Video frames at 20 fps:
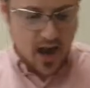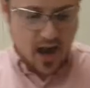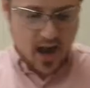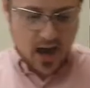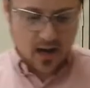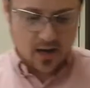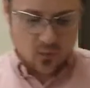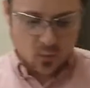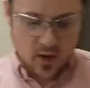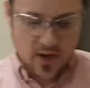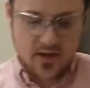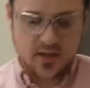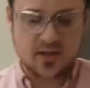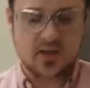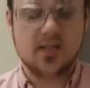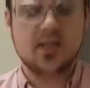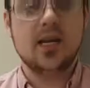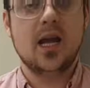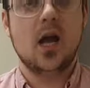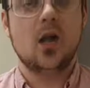and wait and
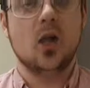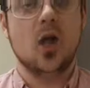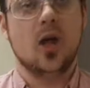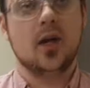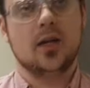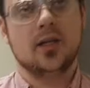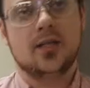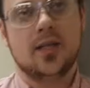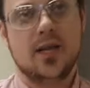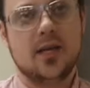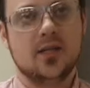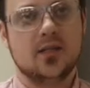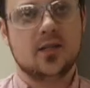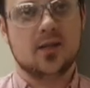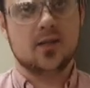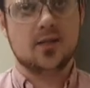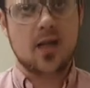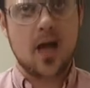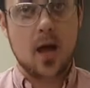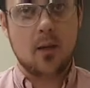see how long it takes to
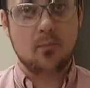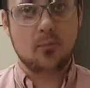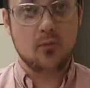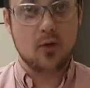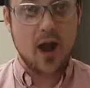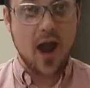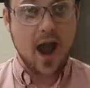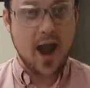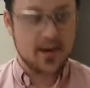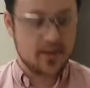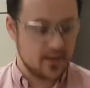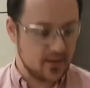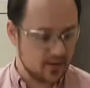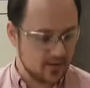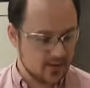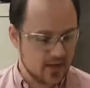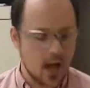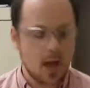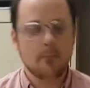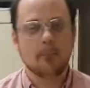stop reacting,
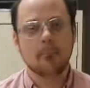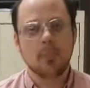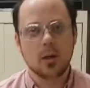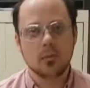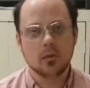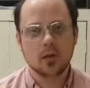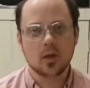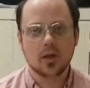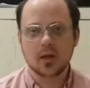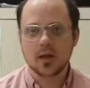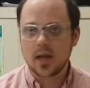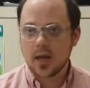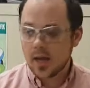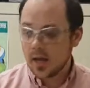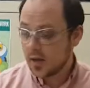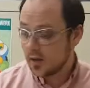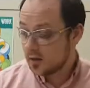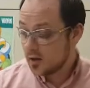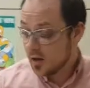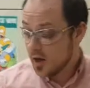stop bubbling,
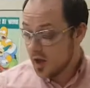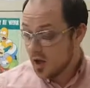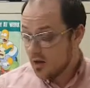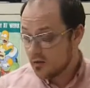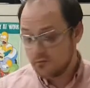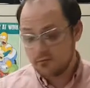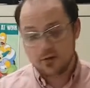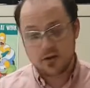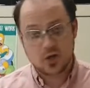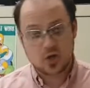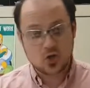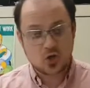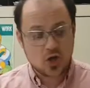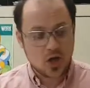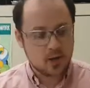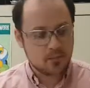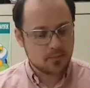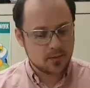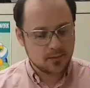and finish up.